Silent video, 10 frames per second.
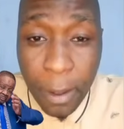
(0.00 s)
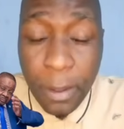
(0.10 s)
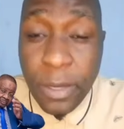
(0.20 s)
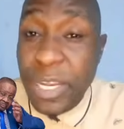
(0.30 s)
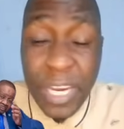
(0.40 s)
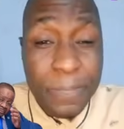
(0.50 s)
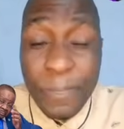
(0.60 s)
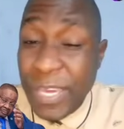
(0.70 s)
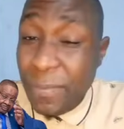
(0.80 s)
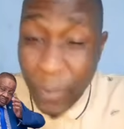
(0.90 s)
Need
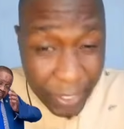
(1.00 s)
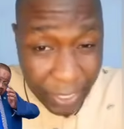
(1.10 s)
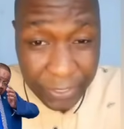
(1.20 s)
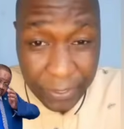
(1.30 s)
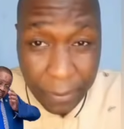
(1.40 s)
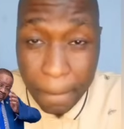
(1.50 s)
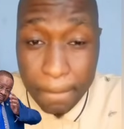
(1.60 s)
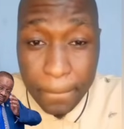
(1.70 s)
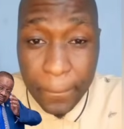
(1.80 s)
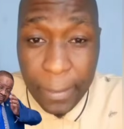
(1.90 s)
big pocket.
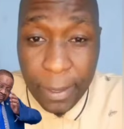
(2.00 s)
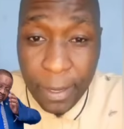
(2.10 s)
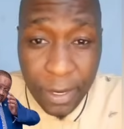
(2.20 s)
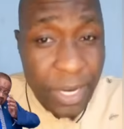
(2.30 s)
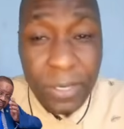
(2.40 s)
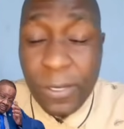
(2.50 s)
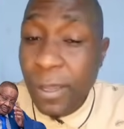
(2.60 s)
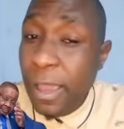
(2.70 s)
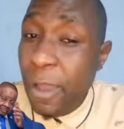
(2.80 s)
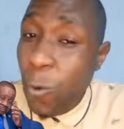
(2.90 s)
Need
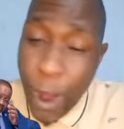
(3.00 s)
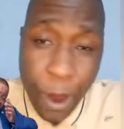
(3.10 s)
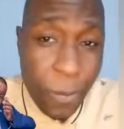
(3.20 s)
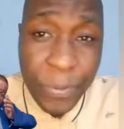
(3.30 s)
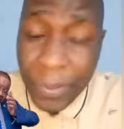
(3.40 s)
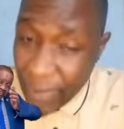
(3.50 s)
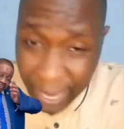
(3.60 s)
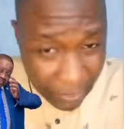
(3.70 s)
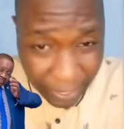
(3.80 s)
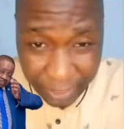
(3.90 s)
a
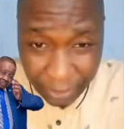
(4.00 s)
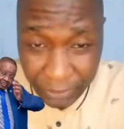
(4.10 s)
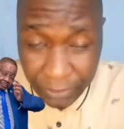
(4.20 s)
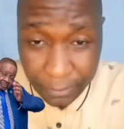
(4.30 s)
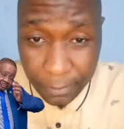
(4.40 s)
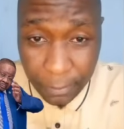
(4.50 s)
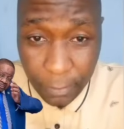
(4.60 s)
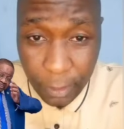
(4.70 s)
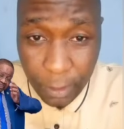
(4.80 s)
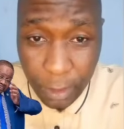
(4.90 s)
well-prepared budget.
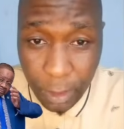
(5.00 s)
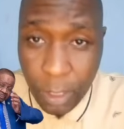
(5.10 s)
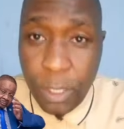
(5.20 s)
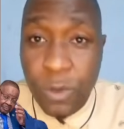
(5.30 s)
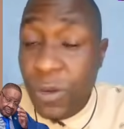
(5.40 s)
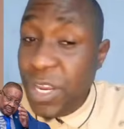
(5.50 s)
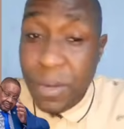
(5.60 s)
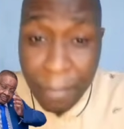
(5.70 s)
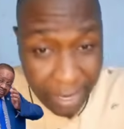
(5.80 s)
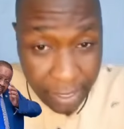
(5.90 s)
You need
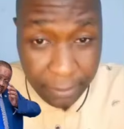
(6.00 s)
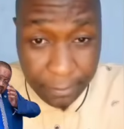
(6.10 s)
money.